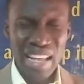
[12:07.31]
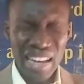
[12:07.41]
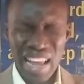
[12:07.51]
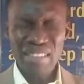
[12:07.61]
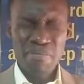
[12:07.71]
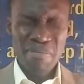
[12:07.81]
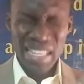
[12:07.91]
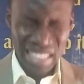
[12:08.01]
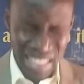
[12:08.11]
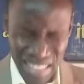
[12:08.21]
Let
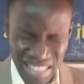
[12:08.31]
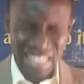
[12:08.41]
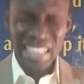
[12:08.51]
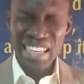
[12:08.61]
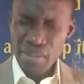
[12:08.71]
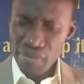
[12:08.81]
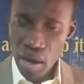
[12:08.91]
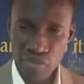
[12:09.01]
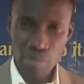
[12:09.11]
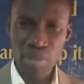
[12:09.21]
mercy
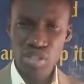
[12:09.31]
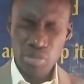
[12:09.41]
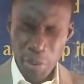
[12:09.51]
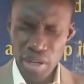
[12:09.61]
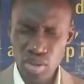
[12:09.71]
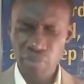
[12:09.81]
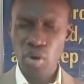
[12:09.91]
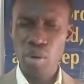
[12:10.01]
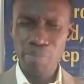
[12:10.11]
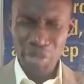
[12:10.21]
deliver from the spirit of
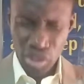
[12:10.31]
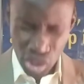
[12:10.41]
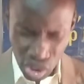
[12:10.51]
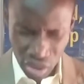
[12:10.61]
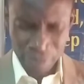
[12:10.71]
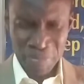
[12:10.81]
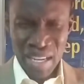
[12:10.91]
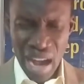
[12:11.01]
competition